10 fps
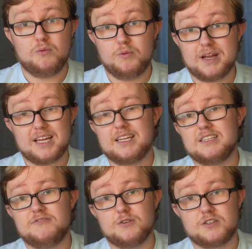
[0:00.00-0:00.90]
we'll make an
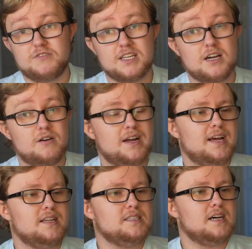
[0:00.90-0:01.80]
ND filter video
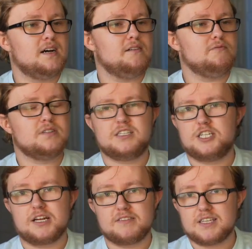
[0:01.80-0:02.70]
and
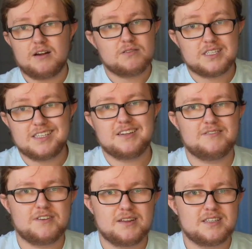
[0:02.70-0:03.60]
check this out. See
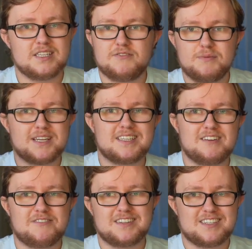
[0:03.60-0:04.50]
if it makes a
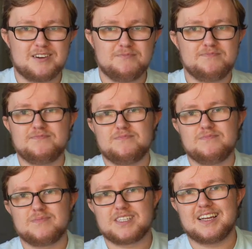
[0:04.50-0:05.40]
difference. So
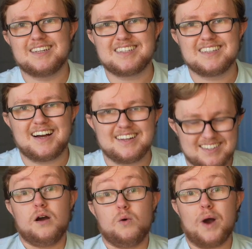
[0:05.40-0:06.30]
excited to see that.
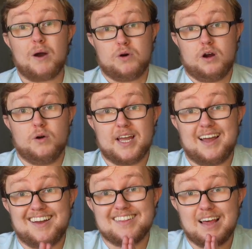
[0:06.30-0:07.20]
Wow.
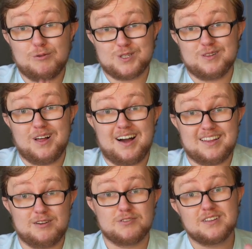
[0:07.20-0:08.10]
Okay, that was a lot.
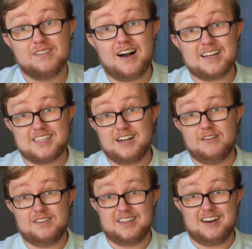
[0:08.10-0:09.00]
There was a lot to
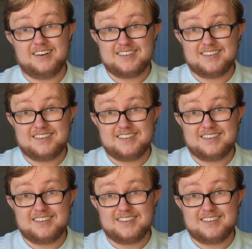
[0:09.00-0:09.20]
cover there.